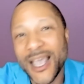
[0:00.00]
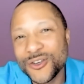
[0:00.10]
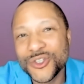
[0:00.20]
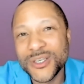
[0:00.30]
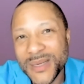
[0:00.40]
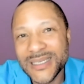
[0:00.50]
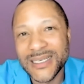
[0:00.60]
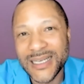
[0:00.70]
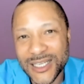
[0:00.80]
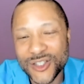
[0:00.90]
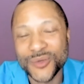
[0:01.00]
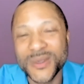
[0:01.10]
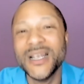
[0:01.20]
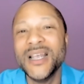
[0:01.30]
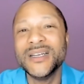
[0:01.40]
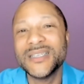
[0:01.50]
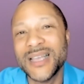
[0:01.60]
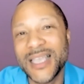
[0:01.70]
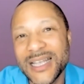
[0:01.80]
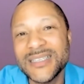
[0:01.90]
LGBT history to
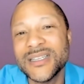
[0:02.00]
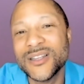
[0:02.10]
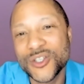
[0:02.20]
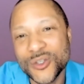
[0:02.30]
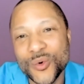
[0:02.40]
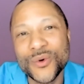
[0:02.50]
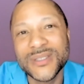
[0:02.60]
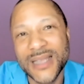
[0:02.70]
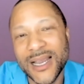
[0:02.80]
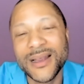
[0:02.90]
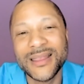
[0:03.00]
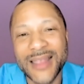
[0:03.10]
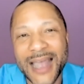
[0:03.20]
the kids in the schools there in